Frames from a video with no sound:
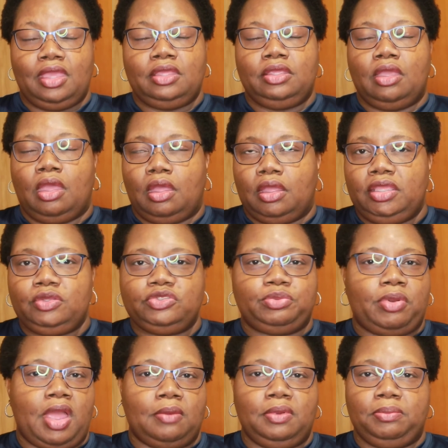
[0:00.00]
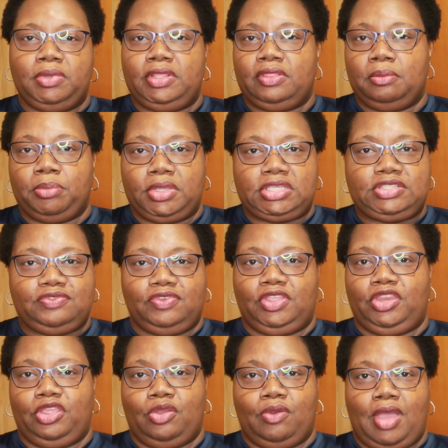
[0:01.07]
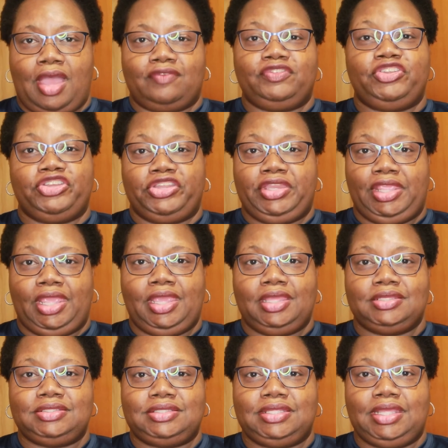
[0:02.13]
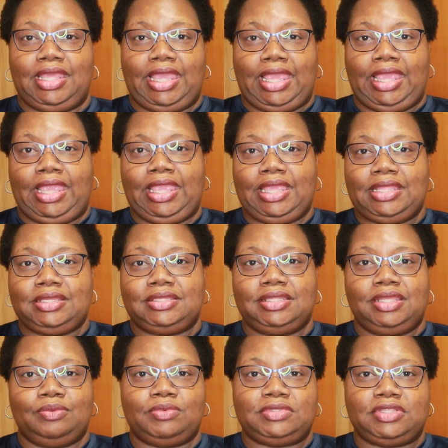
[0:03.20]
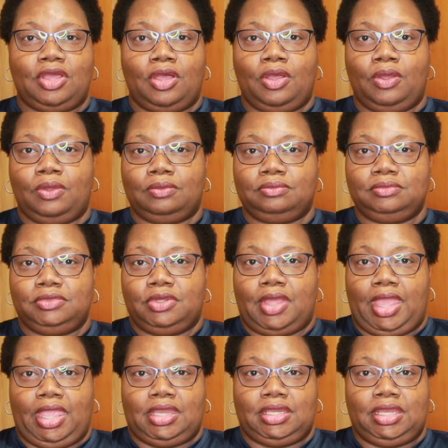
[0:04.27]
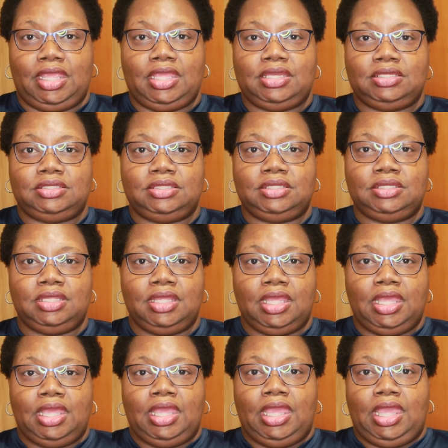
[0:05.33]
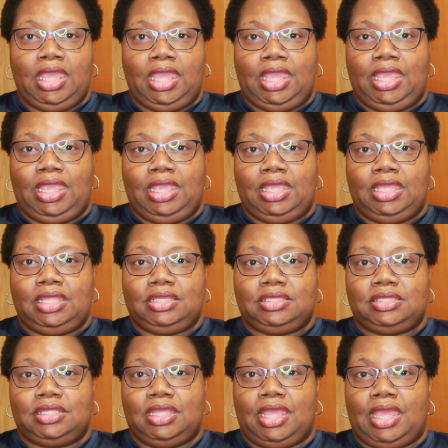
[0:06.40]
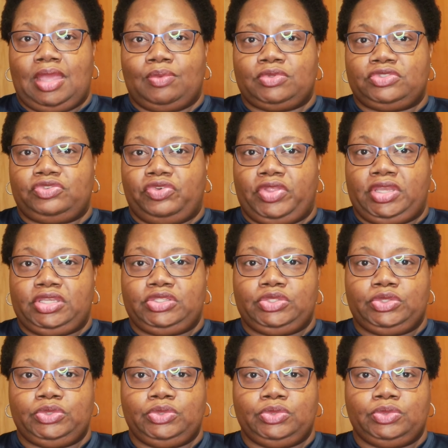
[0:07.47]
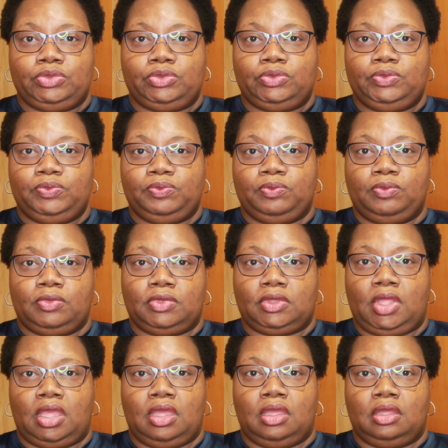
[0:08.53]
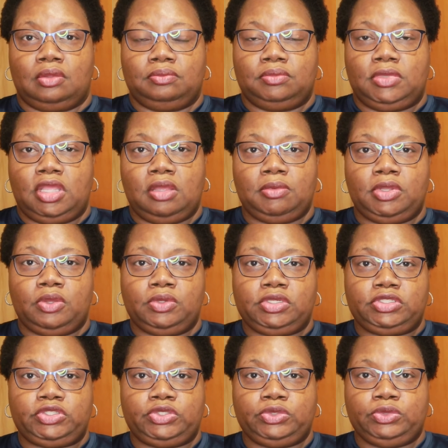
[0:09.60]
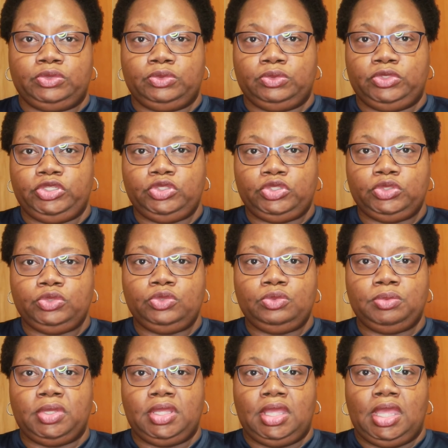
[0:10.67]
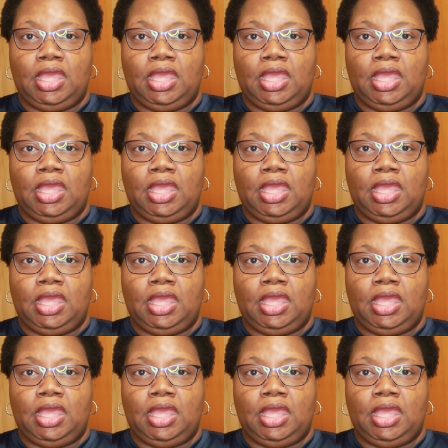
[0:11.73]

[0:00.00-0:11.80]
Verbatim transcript: Y'all, it was probably the best video I've done yet. And it was all, you know, I had it edited. And I was ready to um, upload it to YouTube.